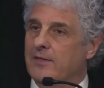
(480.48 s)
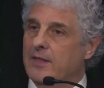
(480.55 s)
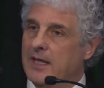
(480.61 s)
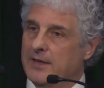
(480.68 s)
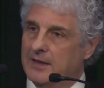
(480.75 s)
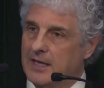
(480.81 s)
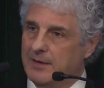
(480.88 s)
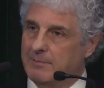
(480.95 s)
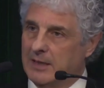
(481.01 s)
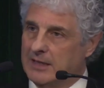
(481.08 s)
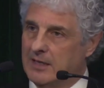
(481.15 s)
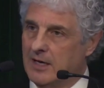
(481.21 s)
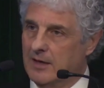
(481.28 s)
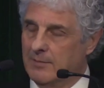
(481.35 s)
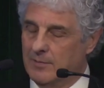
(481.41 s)
and then they
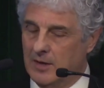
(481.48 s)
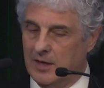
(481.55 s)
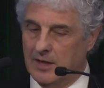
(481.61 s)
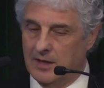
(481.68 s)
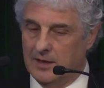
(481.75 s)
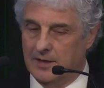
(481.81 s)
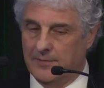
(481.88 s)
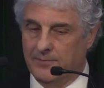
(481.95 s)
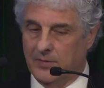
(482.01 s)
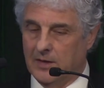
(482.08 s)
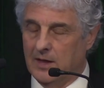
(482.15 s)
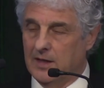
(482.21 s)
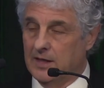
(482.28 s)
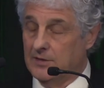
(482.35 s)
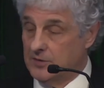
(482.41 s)
become, uh,
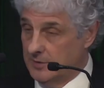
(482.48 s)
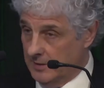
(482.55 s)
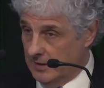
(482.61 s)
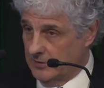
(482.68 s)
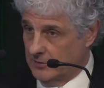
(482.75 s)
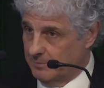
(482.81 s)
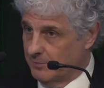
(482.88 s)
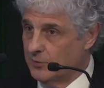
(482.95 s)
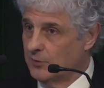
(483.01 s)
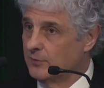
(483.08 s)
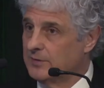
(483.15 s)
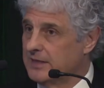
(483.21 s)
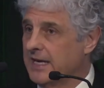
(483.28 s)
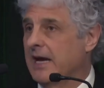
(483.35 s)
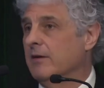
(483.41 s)
it's, it's
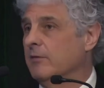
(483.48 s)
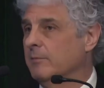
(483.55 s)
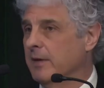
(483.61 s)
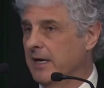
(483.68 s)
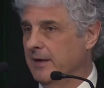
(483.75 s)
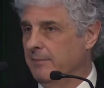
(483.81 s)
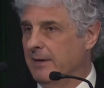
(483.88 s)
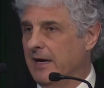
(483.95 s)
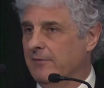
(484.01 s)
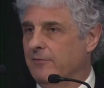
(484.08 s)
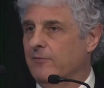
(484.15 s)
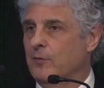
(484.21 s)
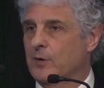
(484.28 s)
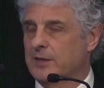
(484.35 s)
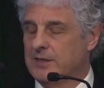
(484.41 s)
pruned down by
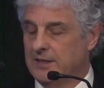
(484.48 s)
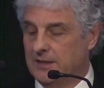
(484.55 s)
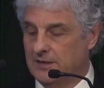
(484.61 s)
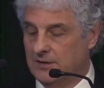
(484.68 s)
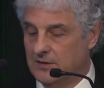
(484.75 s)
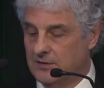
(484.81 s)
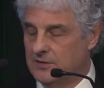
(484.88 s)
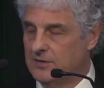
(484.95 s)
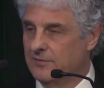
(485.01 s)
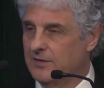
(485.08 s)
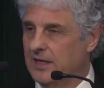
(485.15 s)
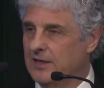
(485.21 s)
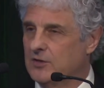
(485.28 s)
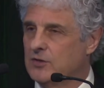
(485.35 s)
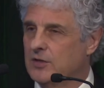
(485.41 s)
about 14 years of
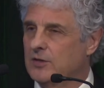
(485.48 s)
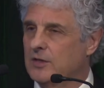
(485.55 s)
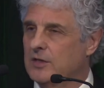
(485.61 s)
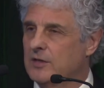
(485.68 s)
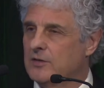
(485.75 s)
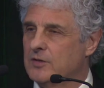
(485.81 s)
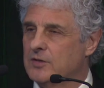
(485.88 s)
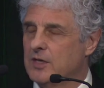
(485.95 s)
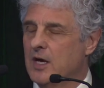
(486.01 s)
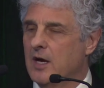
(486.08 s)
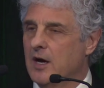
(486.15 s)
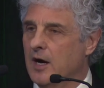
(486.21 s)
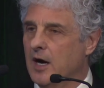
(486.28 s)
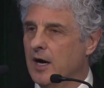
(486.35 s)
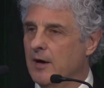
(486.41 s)
age, and there's
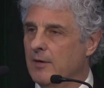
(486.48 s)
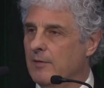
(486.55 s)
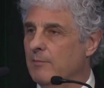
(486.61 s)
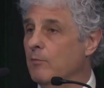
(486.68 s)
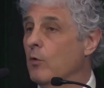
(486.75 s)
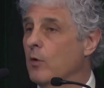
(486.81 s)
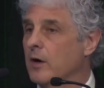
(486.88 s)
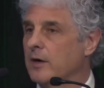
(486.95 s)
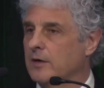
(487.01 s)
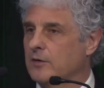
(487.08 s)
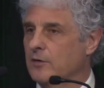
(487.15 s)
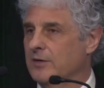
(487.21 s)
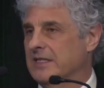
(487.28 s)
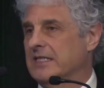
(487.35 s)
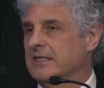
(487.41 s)
uh, more
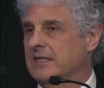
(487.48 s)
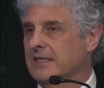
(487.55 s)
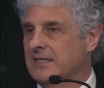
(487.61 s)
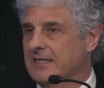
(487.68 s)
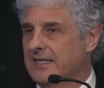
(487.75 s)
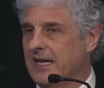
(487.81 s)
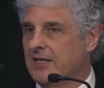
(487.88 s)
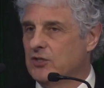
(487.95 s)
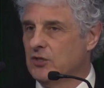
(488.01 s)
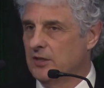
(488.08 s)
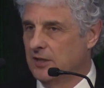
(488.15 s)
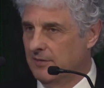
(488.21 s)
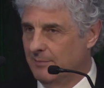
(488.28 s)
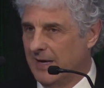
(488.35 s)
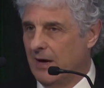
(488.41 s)

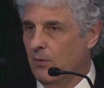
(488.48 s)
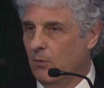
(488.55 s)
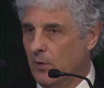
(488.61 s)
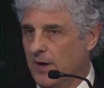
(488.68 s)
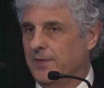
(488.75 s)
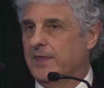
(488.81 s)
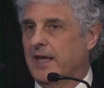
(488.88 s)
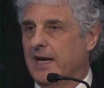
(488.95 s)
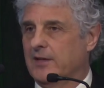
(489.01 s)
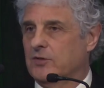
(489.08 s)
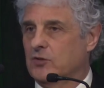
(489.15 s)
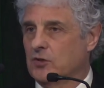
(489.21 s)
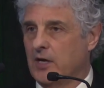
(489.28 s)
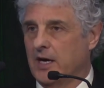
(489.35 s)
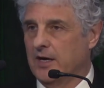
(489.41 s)
crystallization about what
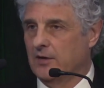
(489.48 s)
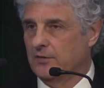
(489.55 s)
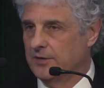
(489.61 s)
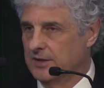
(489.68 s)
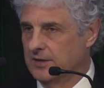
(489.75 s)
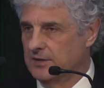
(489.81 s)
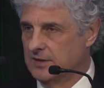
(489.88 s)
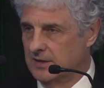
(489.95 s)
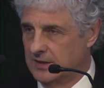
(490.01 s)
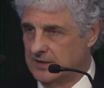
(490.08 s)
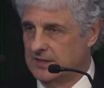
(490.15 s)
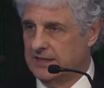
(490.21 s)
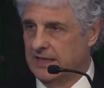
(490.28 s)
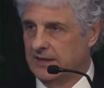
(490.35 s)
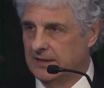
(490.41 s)
that child, the, the
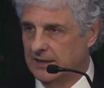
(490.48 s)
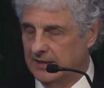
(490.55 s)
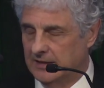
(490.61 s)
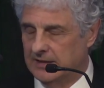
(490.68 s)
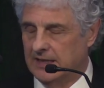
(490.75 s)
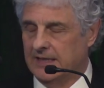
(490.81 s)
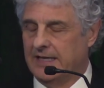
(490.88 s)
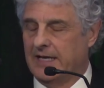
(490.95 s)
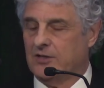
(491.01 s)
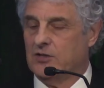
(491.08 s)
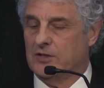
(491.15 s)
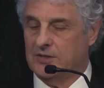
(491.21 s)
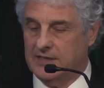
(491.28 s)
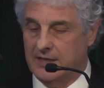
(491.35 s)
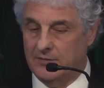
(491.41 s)
standing
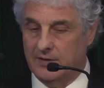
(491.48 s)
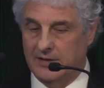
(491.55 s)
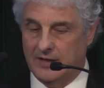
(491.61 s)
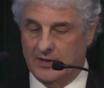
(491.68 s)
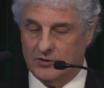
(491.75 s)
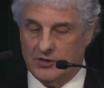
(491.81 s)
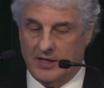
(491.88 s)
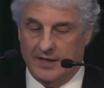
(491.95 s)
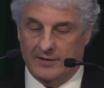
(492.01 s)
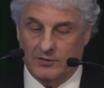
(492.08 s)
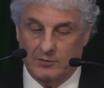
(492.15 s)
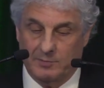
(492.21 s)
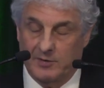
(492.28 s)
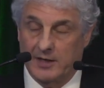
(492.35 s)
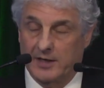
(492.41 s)
connections that are in that
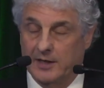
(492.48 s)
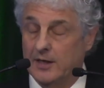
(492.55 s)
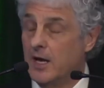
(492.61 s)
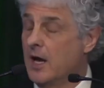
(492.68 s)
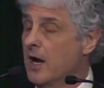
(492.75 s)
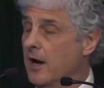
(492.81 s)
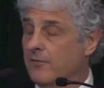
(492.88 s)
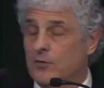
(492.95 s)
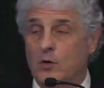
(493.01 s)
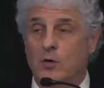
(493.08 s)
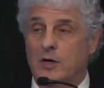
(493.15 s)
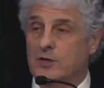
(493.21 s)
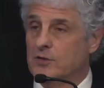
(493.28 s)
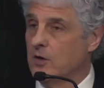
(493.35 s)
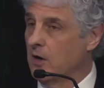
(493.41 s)
child's brain. Of
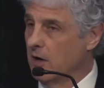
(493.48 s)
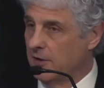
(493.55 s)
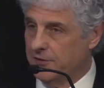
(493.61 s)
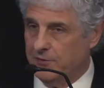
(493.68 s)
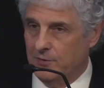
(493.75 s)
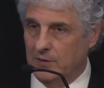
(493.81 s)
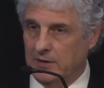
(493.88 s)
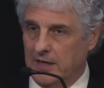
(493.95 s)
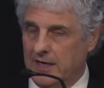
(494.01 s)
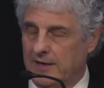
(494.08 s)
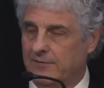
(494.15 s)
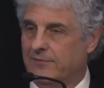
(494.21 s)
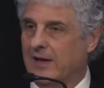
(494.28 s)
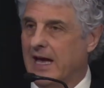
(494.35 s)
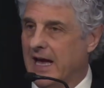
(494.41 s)
course, all through
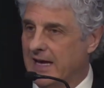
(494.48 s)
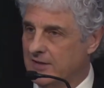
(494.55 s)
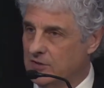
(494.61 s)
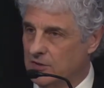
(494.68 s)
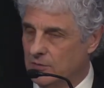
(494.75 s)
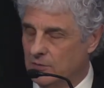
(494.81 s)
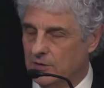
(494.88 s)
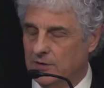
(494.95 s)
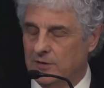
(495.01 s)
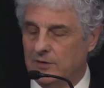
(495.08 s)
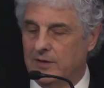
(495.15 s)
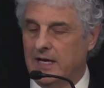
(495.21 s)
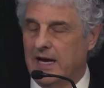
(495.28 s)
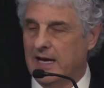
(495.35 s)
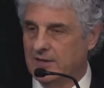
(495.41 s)
life, as you
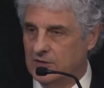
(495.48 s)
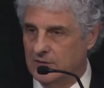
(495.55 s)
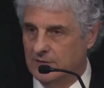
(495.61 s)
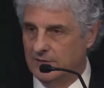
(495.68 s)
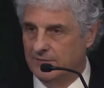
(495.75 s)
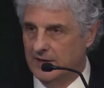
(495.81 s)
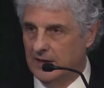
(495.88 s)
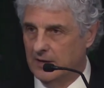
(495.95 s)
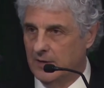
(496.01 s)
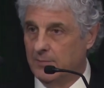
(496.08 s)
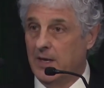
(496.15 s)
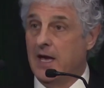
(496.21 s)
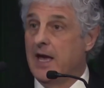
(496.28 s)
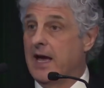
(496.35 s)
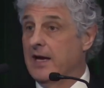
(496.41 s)
learn, as you
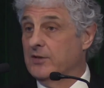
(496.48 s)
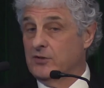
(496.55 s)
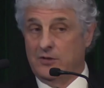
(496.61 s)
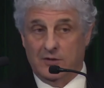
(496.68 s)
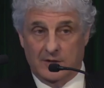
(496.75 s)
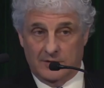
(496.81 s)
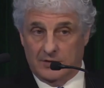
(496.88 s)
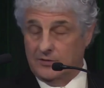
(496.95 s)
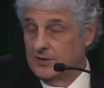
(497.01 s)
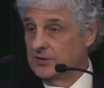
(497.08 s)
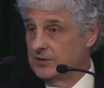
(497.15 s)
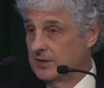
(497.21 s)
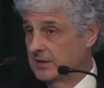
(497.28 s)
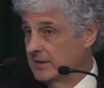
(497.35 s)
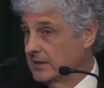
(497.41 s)
develop, as you heard
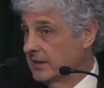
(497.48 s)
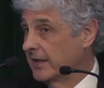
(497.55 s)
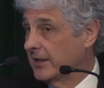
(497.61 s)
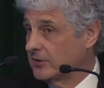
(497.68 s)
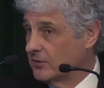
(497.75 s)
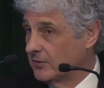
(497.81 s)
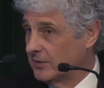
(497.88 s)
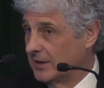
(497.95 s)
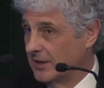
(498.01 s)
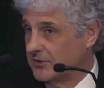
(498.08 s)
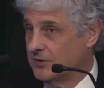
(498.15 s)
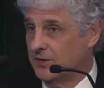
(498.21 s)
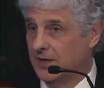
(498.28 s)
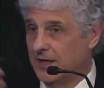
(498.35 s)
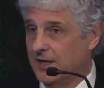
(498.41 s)
Christian's lecture
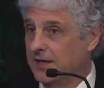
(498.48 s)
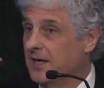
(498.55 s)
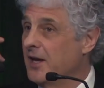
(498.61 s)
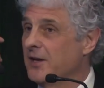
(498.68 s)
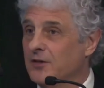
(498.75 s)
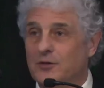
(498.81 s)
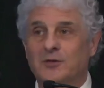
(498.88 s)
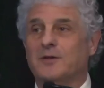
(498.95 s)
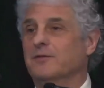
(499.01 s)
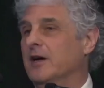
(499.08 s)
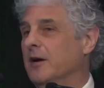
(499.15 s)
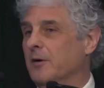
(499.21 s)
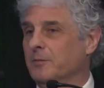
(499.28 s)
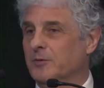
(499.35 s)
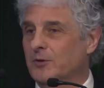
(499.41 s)
yesterday, you
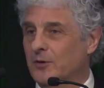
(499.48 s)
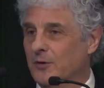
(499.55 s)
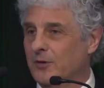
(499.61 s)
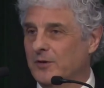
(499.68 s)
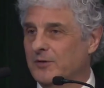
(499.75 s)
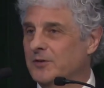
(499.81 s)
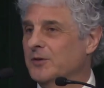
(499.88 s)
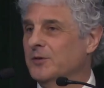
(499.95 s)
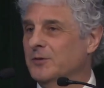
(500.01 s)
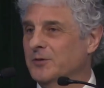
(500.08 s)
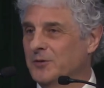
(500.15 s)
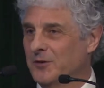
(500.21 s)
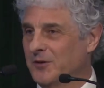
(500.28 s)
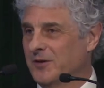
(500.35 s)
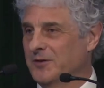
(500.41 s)
develop new, new
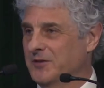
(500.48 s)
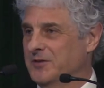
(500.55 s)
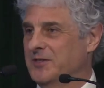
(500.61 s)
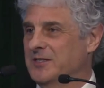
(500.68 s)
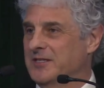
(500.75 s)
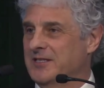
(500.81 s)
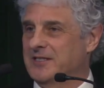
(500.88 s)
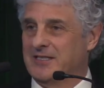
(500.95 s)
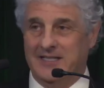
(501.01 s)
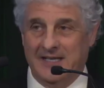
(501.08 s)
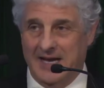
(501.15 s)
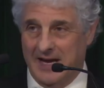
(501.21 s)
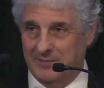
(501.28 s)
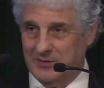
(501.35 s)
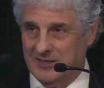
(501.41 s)
neural
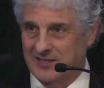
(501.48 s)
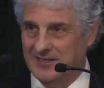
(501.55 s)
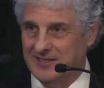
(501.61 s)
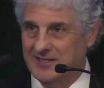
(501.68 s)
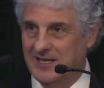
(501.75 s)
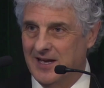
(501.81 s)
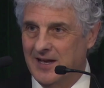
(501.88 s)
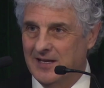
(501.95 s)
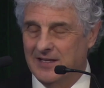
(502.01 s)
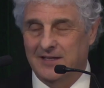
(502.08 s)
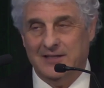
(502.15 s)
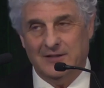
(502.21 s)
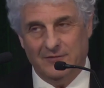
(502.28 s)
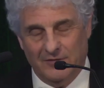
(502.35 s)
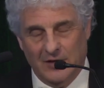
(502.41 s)
synapses. You
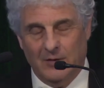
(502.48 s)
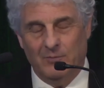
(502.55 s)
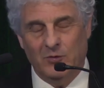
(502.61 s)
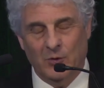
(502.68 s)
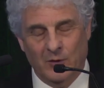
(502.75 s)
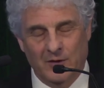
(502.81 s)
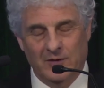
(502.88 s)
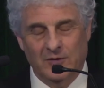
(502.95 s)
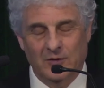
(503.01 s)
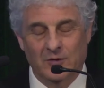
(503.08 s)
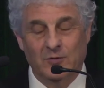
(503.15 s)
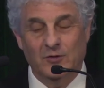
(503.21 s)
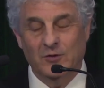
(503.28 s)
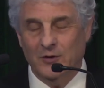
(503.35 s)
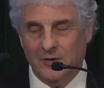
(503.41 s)
didn't develop no,
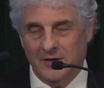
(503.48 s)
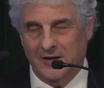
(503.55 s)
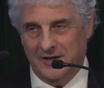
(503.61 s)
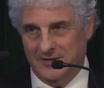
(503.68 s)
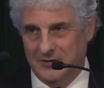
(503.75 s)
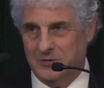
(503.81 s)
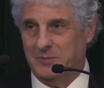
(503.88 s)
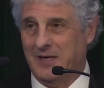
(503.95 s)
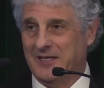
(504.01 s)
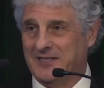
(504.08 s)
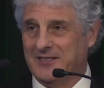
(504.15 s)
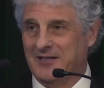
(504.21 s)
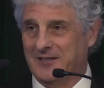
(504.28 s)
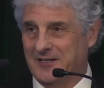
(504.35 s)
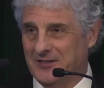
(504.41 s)
new neurons
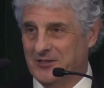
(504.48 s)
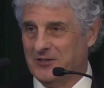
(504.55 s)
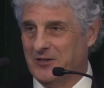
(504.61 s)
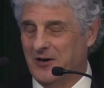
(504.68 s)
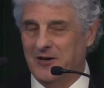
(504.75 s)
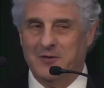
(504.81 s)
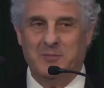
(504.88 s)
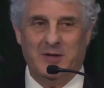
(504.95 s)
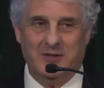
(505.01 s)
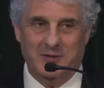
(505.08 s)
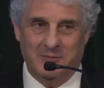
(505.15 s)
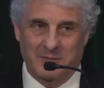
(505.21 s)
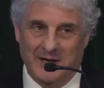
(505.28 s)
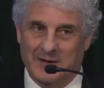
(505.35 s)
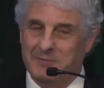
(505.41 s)
based on his talk, but
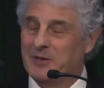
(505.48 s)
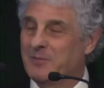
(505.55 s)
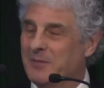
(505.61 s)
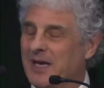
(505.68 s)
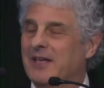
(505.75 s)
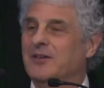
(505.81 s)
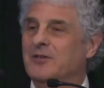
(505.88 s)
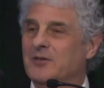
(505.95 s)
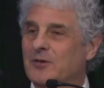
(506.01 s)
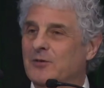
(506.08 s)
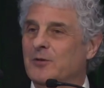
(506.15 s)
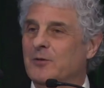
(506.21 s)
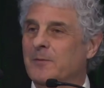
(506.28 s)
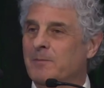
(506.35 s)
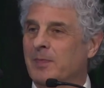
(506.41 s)
you probably made
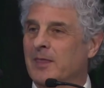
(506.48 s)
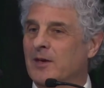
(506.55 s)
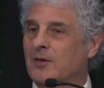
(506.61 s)
new